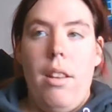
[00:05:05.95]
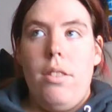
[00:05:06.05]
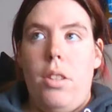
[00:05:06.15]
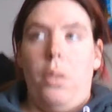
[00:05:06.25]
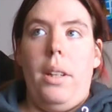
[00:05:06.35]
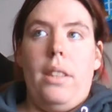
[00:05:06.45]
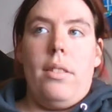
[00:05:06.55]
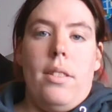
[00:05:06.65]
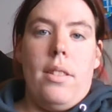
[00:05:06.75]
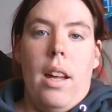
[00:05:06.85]
So
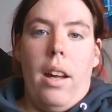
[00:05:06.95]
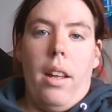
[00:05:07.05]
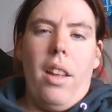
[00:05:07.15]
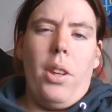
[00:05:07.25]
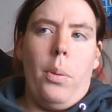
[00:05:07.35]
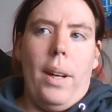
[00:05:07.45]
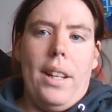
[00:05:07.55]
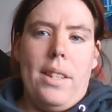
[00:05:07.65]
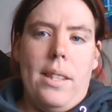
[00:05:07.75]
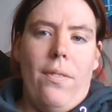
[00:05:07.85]
it's not,
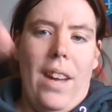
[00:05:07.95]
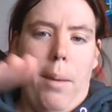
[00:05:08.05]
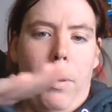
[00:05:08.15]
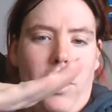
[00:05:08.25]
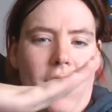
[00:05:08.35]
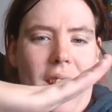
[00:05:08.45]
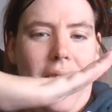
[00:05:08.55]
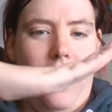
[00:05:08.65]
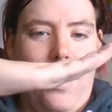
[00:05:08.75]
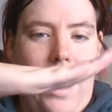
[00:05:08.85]
otherwise the fabric just
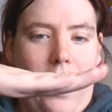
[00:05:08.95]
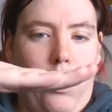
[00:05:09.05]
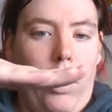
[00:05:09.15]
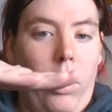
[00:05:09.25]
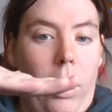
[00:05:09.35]
hangs down real